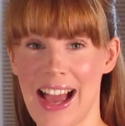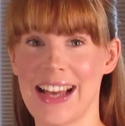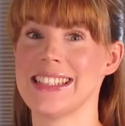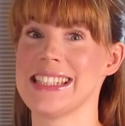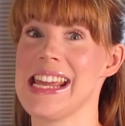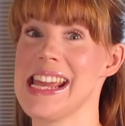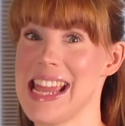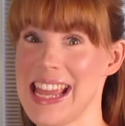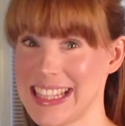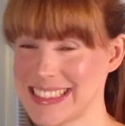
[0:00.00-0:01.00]
and
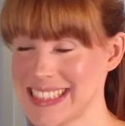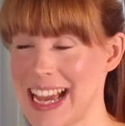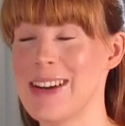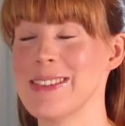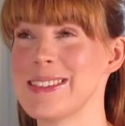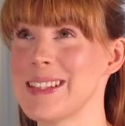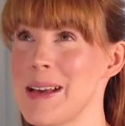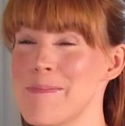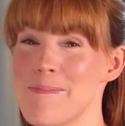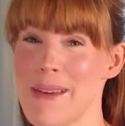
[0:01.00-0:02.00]
it sounds
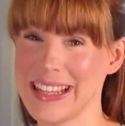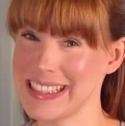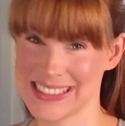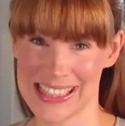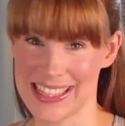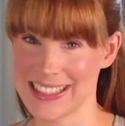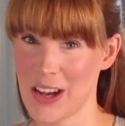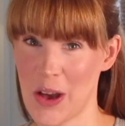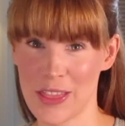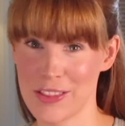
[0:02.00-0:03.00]

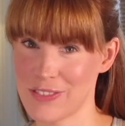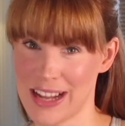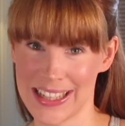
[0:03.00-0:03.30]
amazing on the